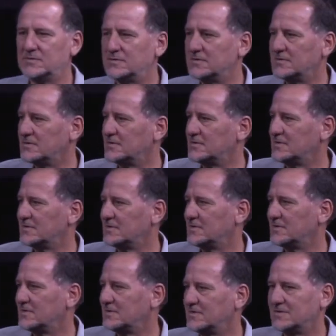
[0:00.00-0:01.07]

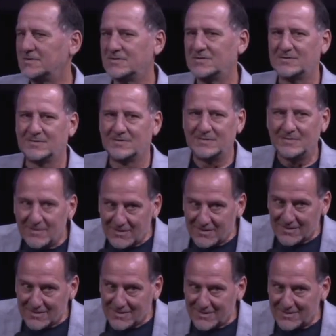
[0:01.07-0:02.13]

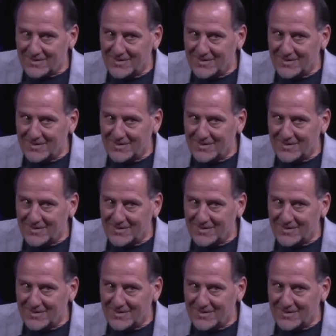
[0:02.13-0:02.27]
(silence)